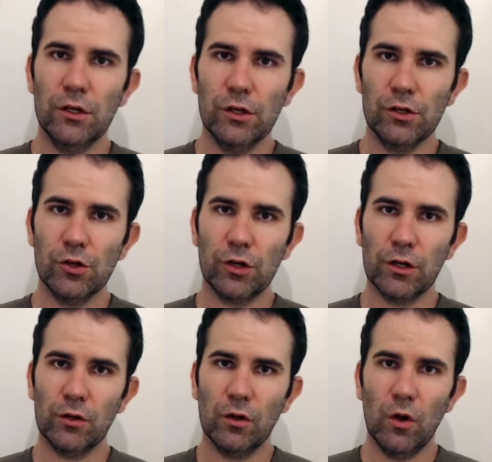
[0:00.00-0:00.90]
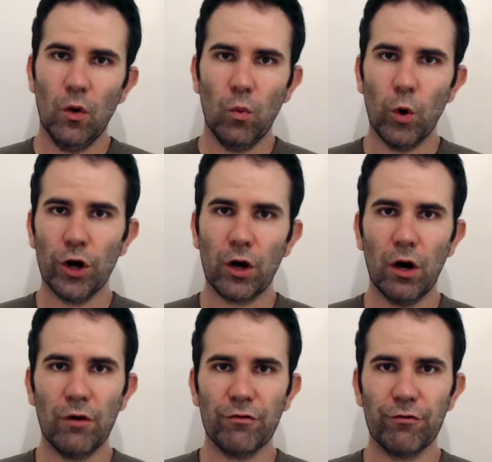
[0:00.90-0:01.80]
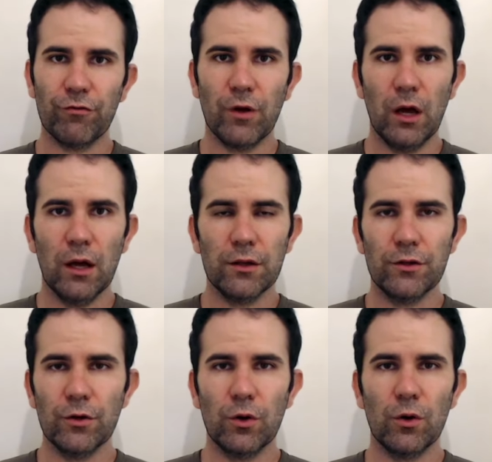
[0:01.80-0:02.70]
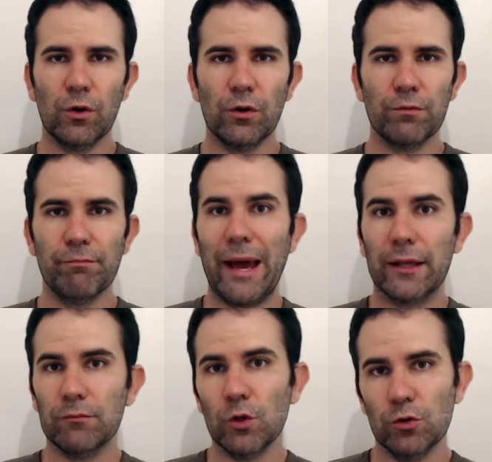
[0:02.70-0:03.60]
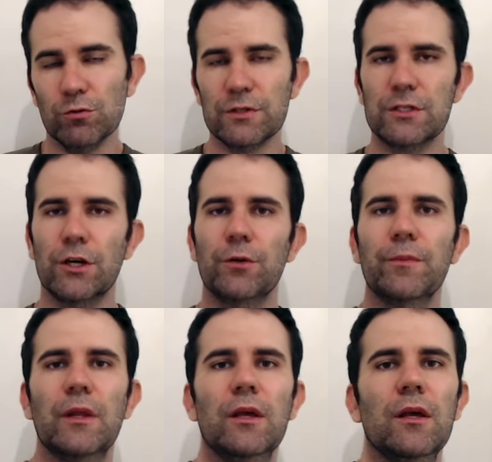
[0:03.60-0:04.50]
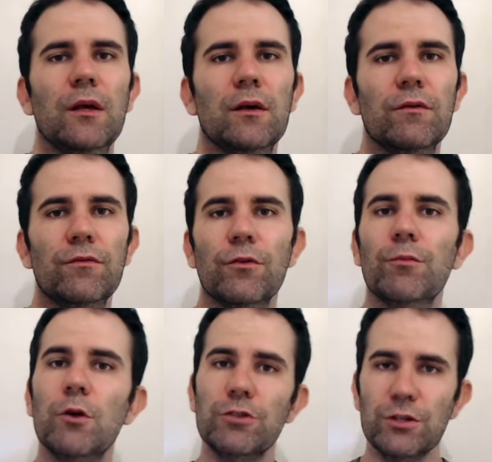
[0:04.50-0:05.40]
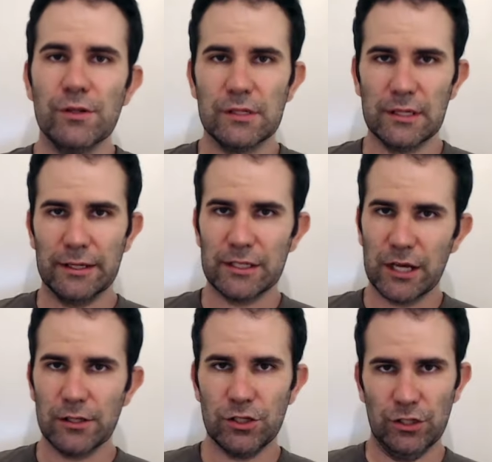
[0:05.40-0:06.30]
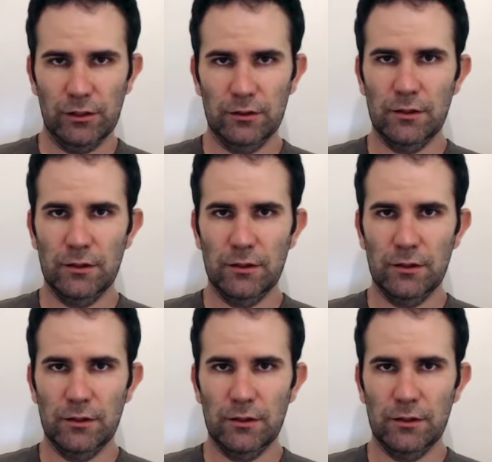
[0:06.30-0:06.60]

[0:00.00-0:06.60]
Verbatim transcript: you can work off your bad mood. So, for emotions and tension,